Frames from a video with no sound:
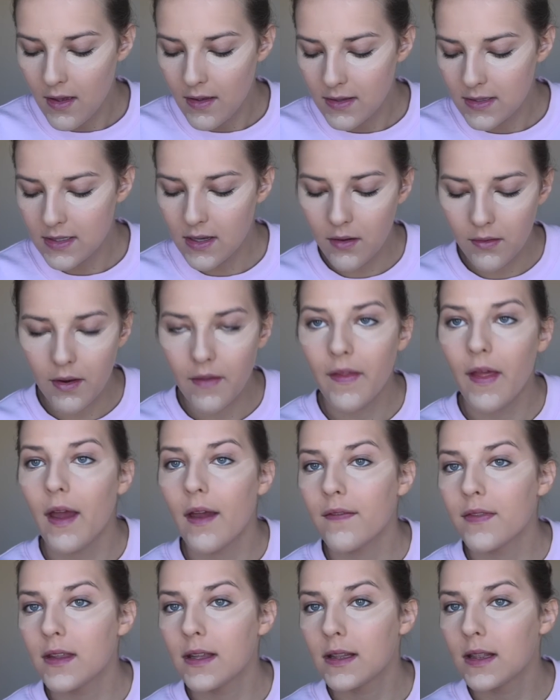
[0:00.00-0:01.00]
So now I
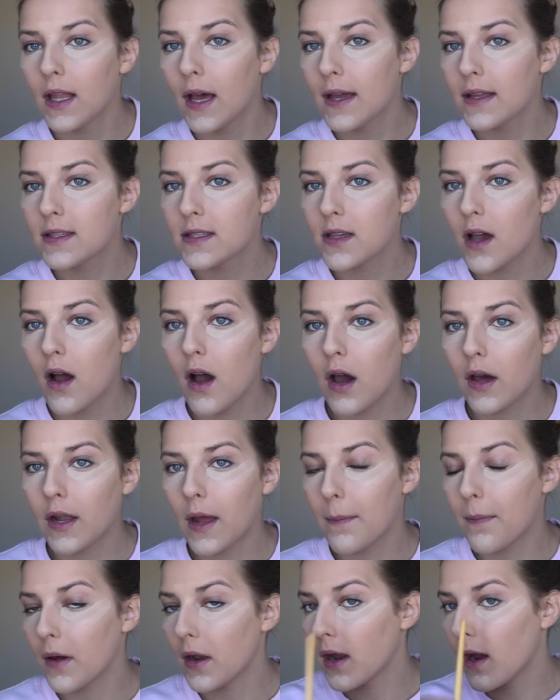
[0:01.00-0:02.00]
have the lights on. I
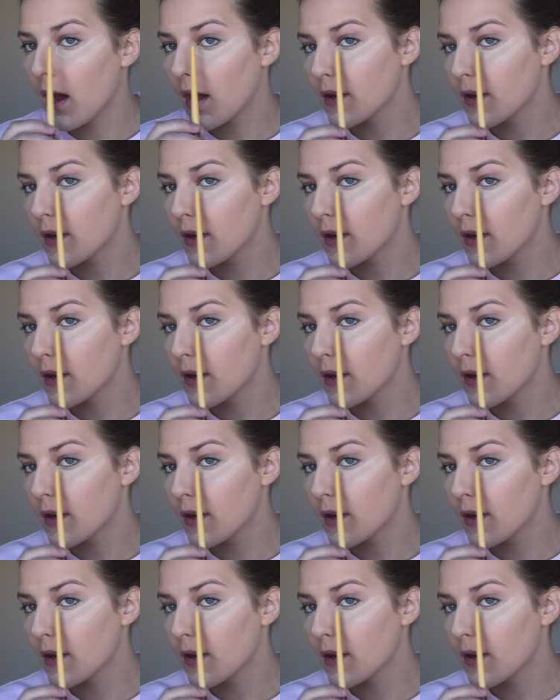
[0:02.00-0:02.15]
put it